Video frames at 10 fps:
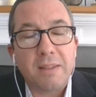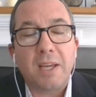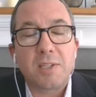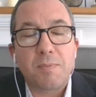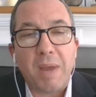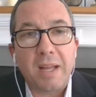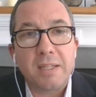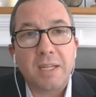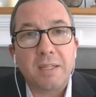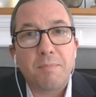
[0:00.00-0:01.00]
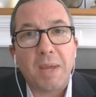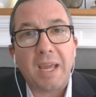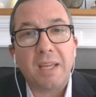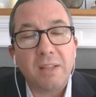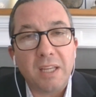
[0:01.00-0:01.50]
the expanded
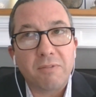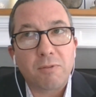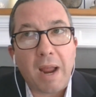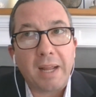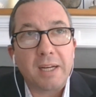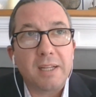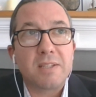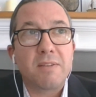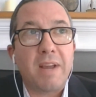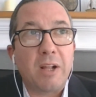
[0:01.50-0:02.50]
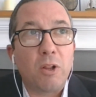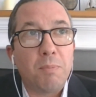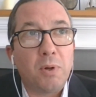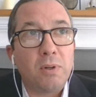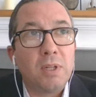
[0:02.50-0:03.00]
paid leave credit is
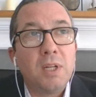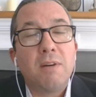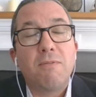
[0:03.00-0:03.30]
available